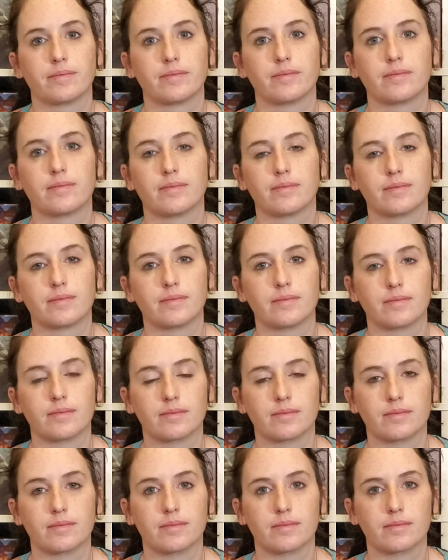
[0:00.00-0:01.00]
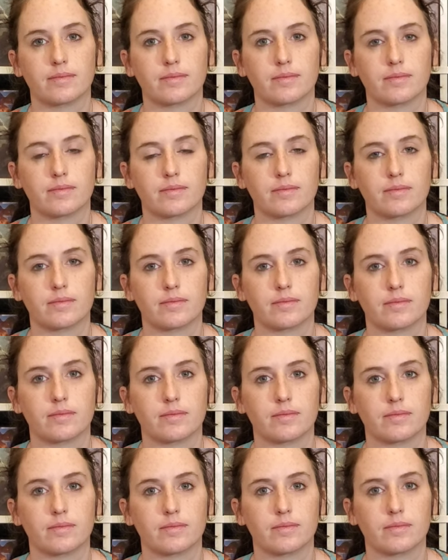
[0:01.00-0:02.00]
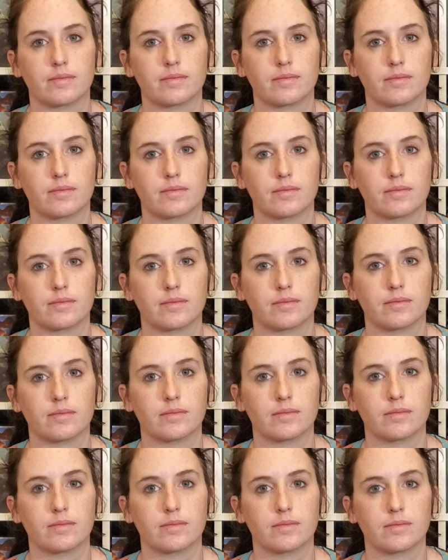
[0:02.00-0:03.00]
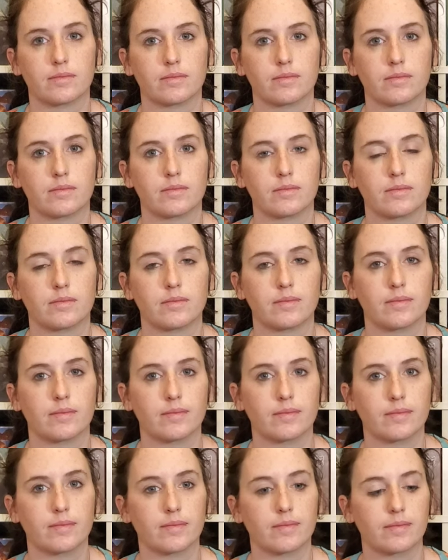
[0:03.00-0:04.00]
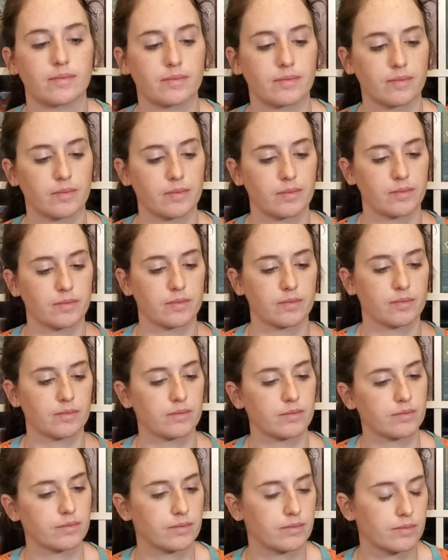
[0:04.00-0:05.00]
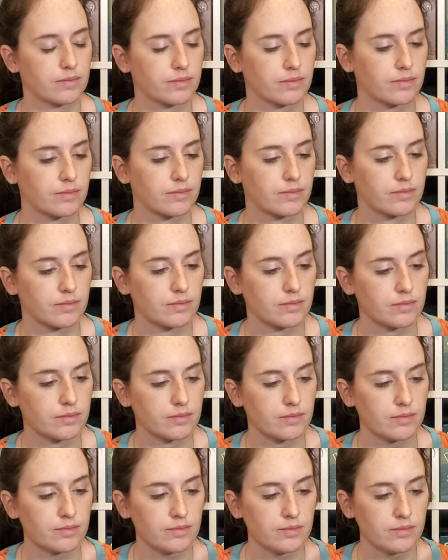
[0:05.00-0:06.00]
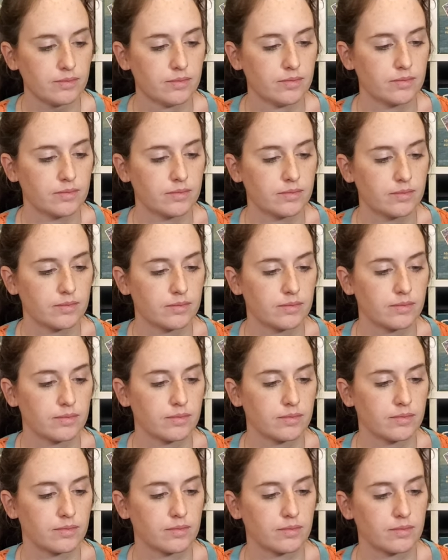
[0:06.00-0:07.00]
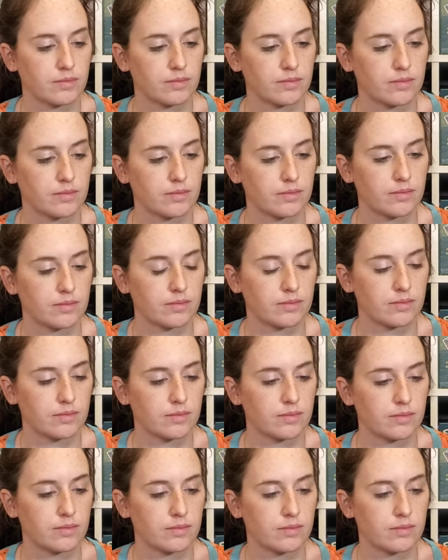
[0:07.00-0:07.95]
(silent)